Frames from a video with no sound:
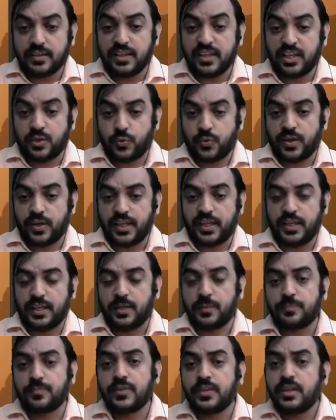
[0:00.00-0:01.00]
equity.
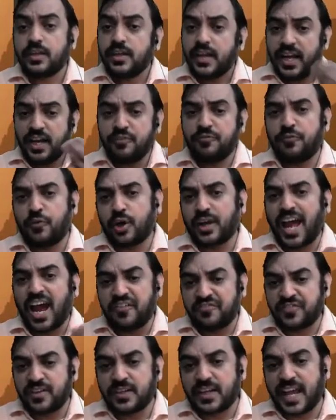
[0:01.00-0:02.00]
And for
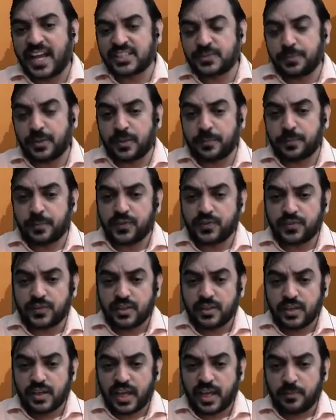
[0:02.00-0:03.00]
after tax
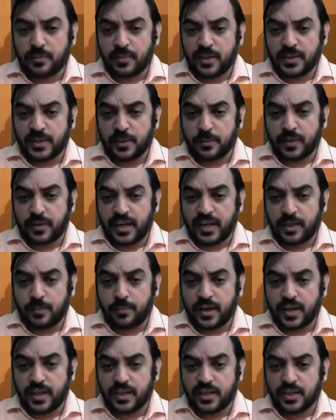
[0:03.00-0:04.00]
purpose, I multiplied
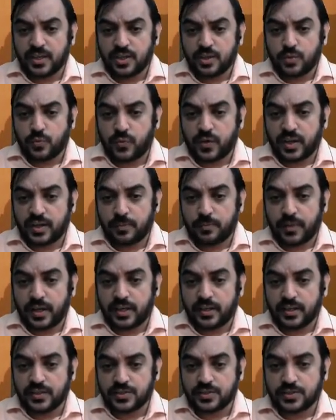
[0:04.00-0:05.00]
by 1
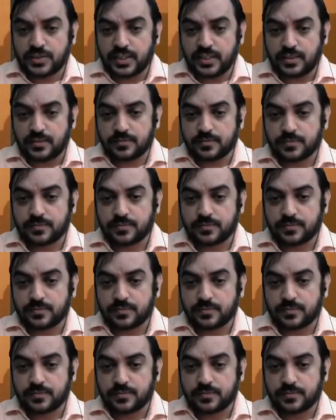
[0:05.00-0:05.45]
minus t.